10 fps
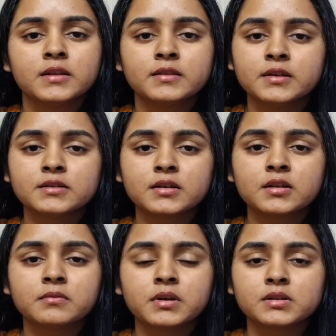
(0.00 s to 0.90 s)
These are
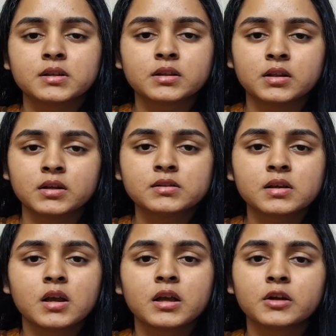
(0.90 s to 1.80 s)
the basic things.
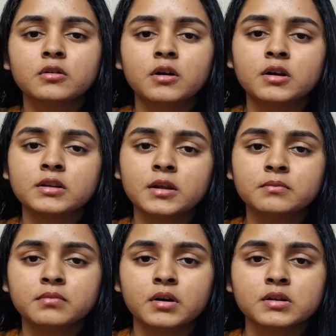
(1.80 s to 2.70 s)
You learn
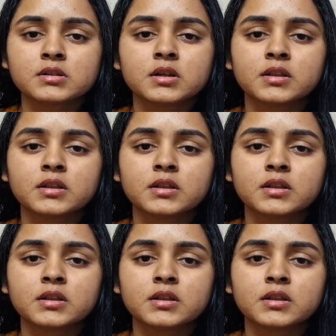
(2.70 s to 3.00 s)
them first,